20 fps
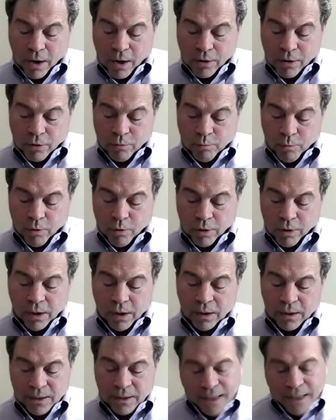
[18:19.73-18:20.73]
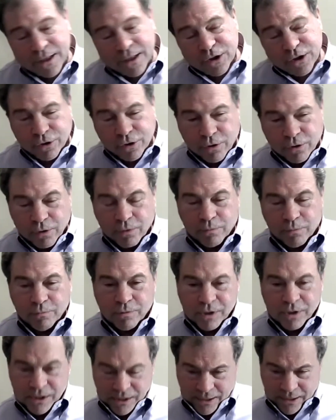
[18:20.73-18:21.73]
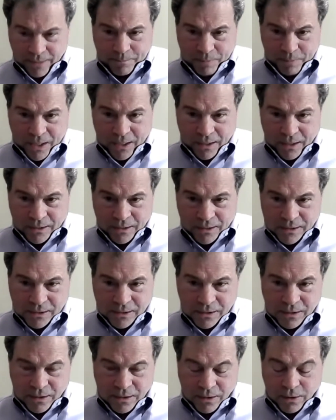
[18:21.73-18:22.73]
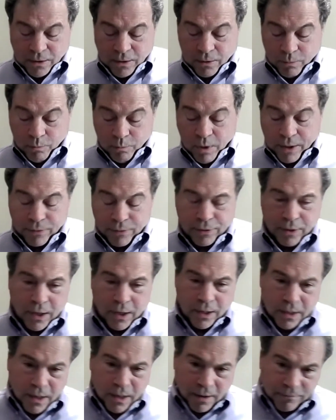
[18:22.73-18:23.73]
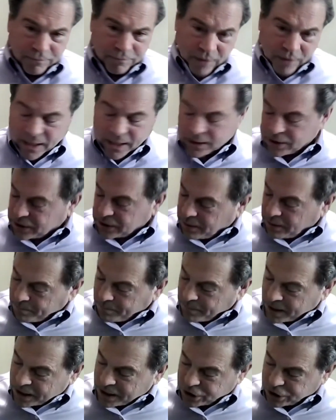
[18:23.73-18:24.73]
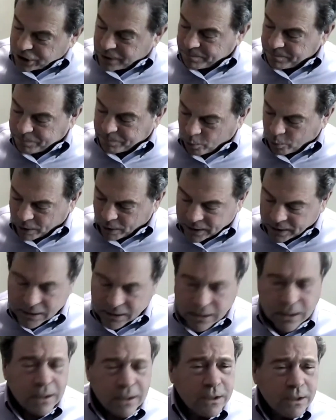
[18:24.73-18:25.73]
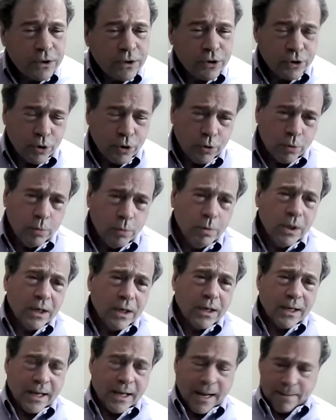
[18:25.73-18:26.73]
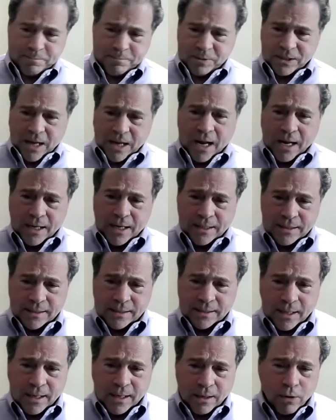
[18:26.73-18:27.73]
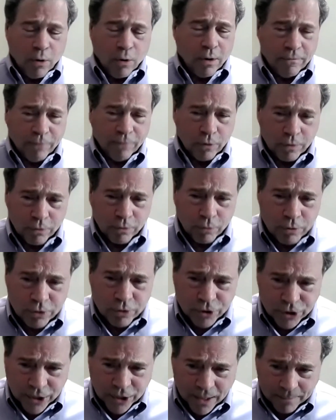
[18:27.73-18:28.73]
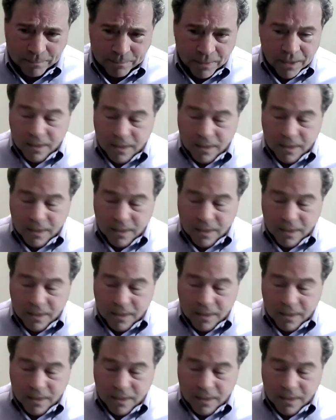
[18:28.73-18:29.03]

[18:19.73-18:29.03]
Underwood Lecture recipients, with enough exclamation points to capsize a Carnival cruise ship.